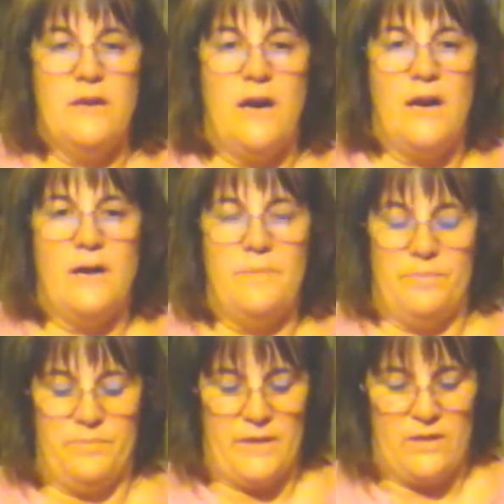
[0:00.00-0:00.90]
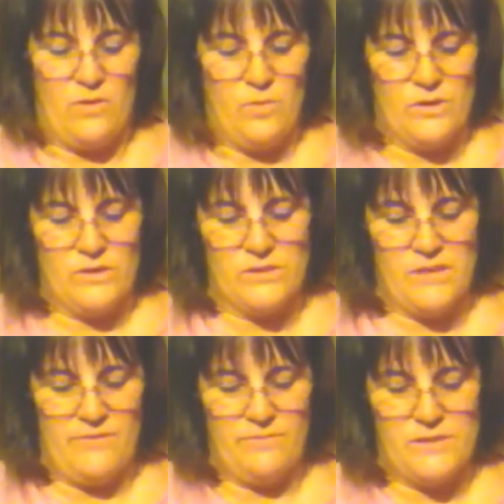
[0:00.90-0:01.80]
my coworkers
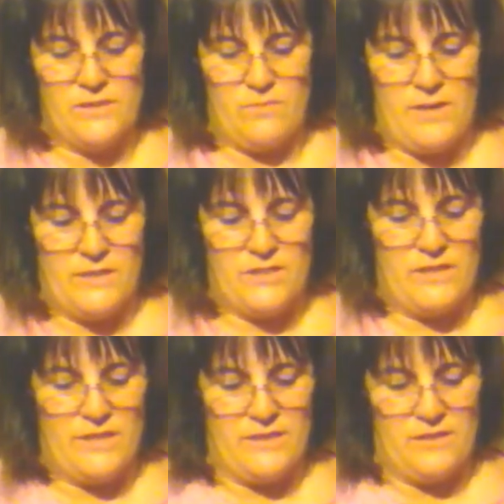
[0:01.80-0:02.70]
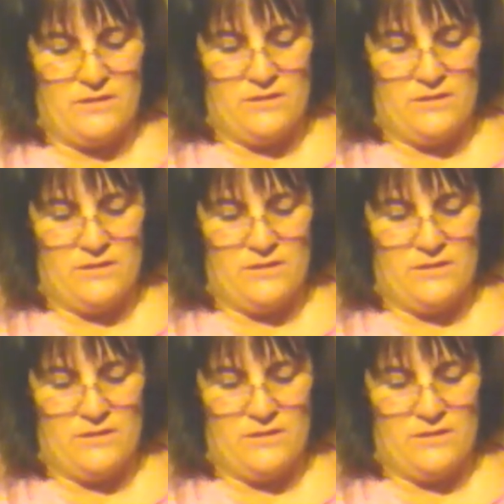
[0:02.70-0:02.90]
love me so much that